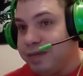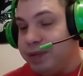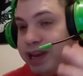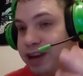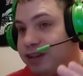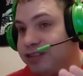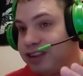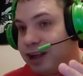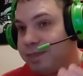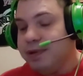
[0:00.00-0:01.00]
being on
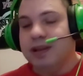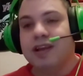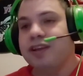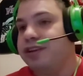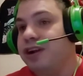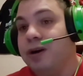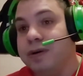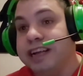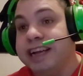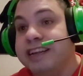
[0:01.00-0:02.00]
top? No,
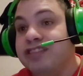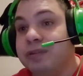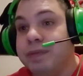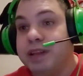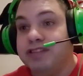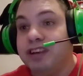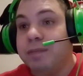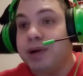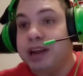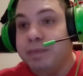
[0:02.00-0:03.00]
it needs to be
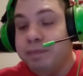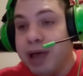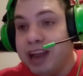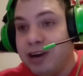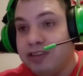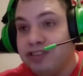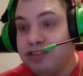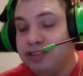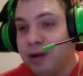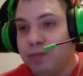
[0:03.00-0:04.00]
somebody better to
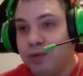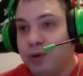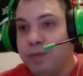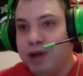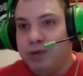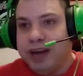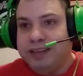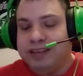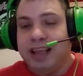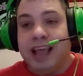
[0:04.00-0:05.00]
stop Roman
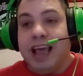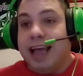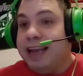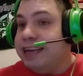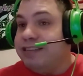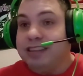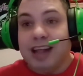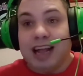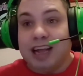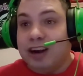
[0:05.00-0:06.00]
Reigns. And it's
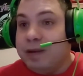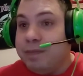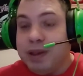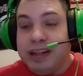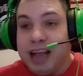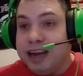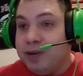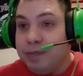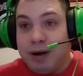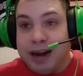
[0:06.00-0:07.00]
not going to be
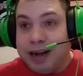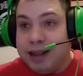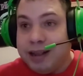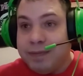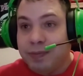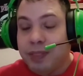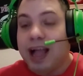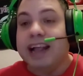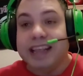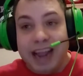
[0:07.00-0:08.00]
Daniel Bryan.
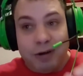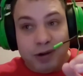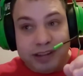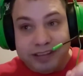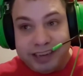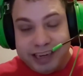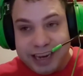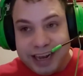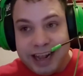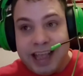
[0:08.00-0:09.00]
I
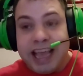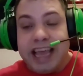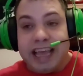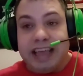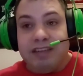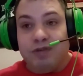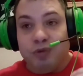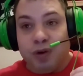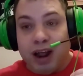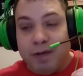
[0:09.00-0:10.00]
guarantee it. If
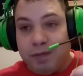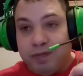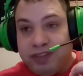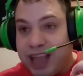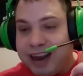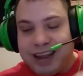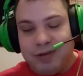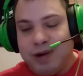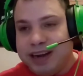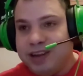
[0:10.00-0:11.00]

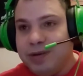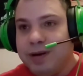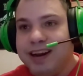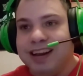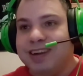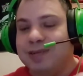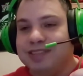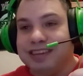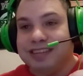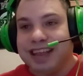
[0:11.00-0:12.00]
Randy Orton, I was
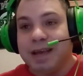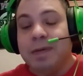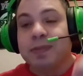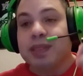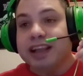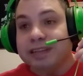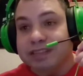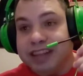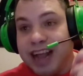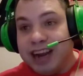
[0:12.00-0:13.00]
going to say,
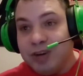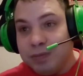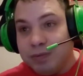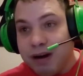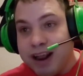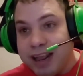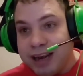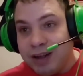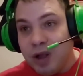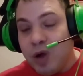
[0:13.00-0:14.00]
if Daniel
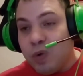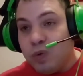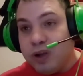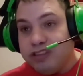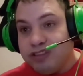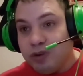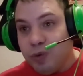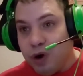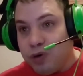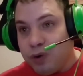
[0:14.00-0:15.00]
Bryan wins the
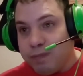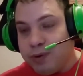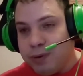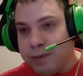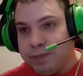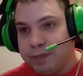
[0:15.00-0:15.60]
Royal Rumble,